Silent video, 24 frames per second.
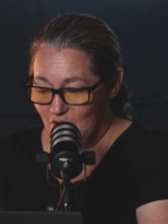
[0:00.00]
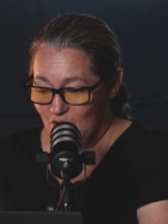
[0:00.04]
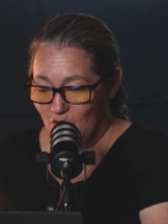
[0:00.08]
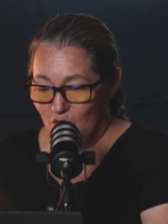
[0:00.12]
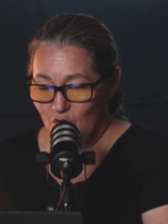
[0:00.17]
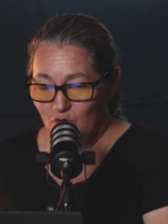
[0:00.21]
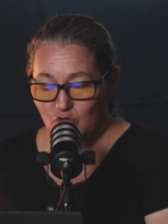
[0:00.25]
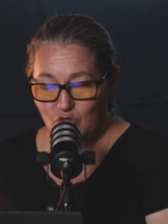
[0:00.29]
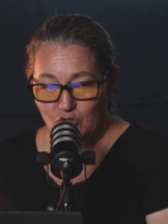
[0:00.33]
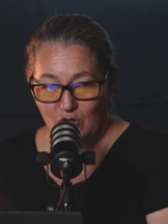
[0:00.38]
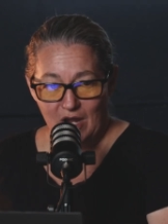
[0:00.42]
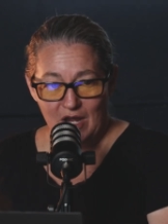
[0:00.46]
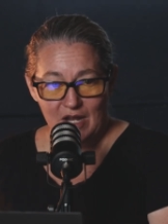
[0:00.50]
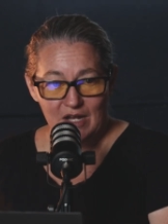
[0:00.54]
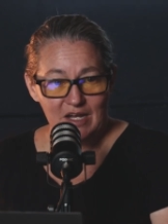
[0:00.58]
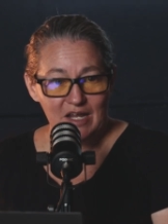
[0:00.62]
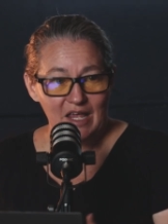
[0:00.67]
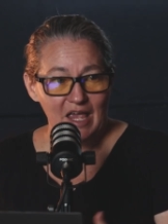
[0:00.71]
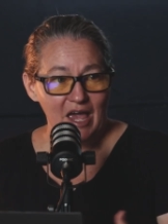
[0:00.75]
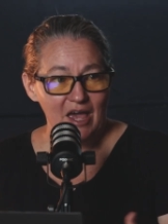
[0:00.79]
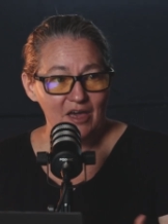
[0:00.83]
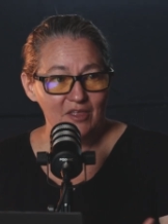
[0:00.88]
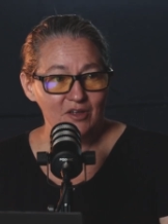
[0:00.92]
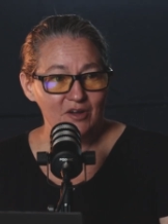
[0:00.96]
You know, trying to
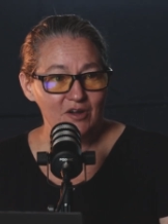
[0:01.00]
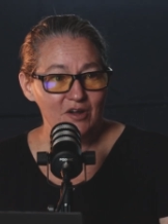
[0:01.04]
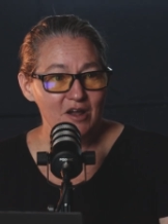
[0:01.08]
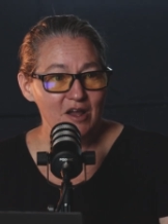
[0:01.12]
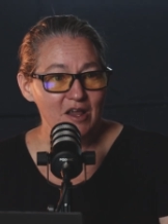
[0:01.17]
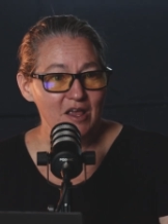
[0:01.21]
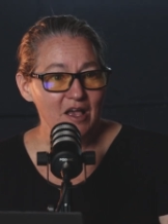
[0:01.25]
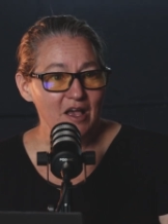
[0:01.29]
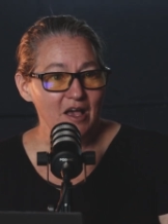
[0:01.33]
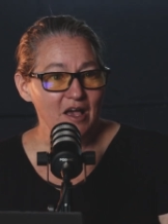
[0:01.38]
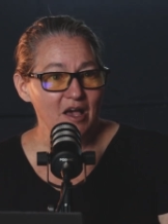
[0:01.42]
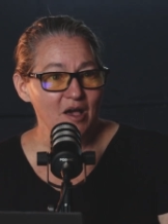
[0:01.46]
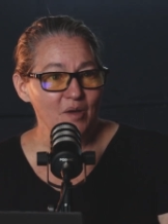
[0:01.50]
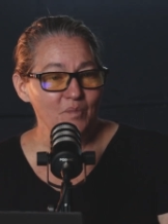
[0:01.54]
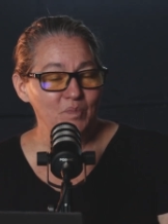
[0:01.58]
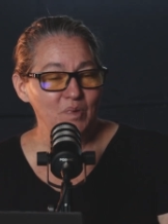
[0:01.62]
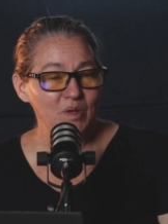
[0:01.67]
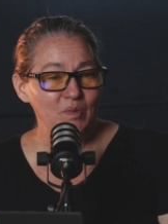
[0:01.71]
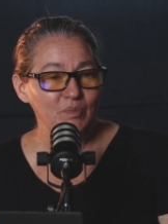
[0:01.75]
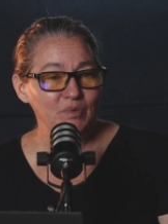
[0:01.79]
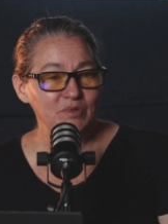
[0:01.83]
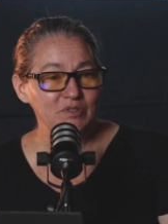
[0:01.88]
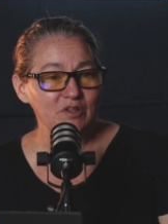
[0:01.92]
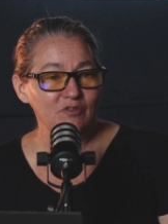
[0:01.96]
gather
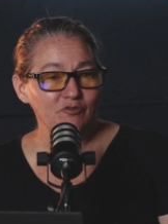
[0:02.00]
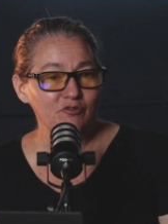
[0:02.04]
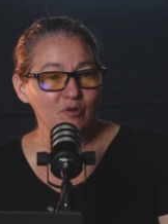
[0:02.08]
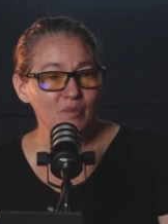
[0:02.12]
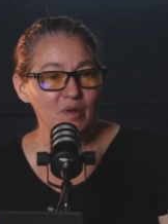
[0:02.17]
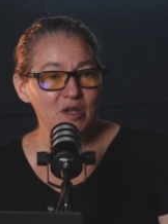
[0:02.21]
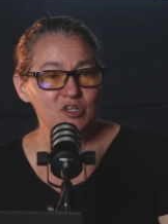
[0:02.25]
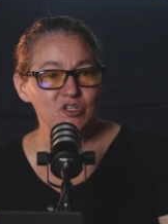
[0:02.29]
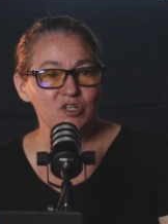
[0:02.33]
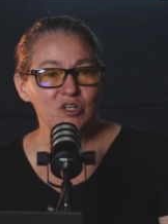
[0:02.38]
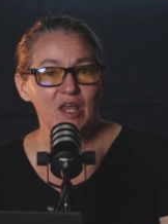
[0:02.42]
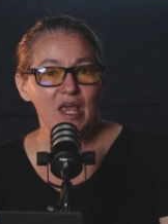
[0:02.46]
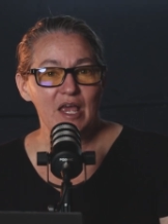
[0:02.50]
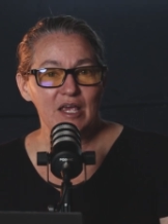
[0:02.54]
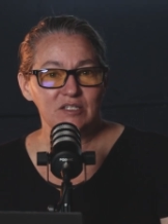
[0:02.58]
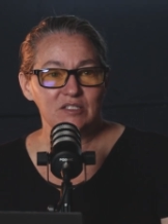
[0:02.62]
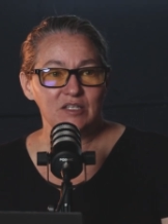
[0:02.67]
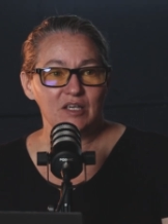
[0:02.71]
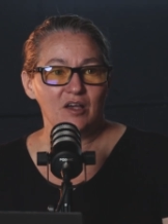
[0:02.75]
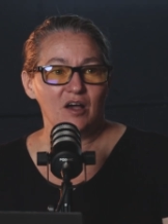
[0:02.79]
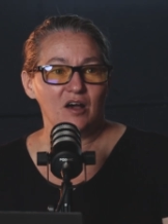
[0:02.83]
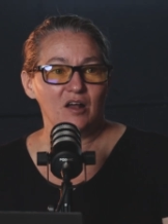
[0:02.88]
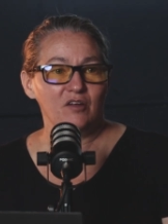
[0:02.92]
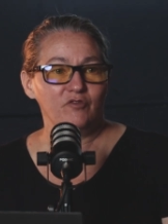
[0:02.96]
people's information as
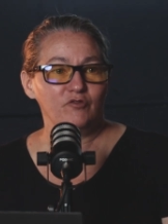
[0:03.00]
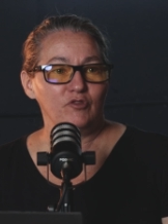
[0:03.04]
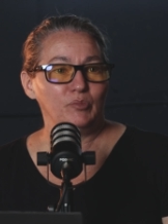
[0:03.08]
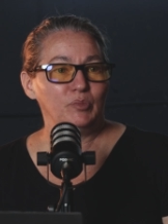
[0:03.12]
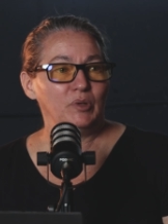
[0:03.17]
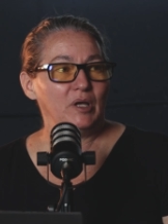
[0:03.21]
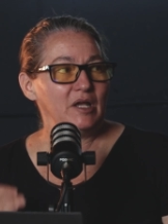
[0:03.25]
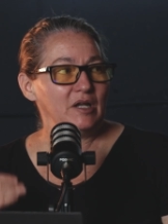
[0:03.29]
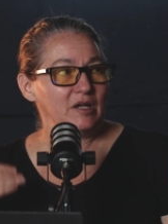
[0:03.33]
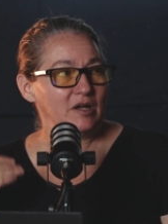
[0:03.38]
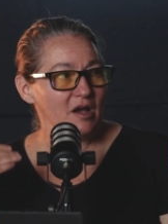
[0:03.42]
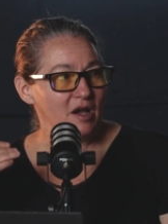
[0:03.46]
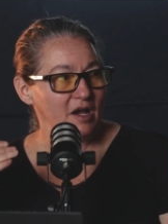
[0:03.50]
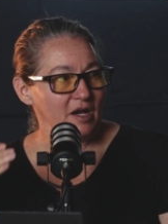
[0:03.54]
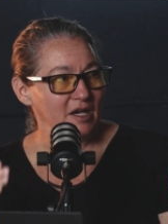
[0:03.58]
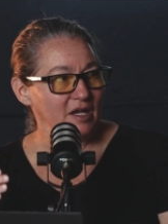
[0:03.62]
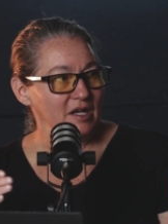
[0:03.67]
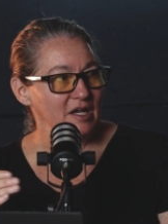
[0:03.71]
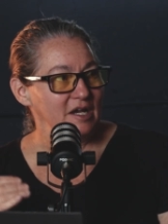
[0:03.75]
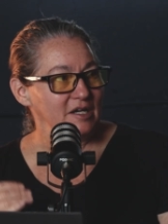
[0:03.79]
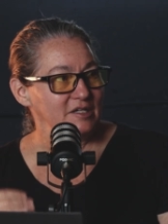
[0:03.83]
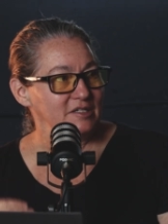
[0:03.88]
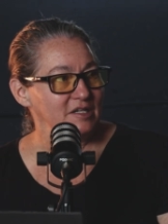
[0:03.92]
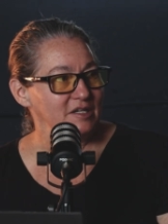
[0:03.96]
they got off the plane and got
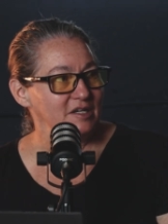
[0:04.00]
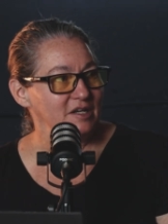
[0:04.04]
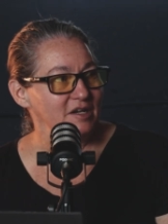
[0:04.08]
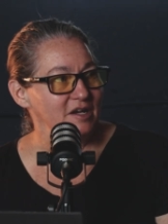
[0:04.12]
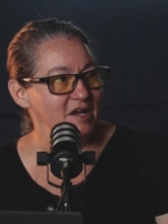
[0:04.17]
connected.